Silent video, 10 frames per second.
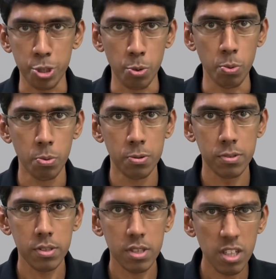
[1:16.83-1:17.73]
you
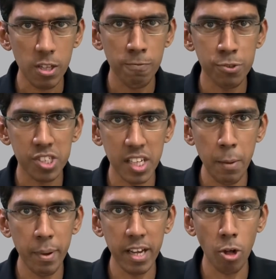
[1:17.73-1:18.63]
for
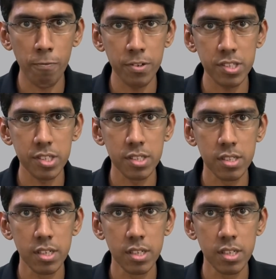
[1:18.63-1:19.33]
sleeping in office,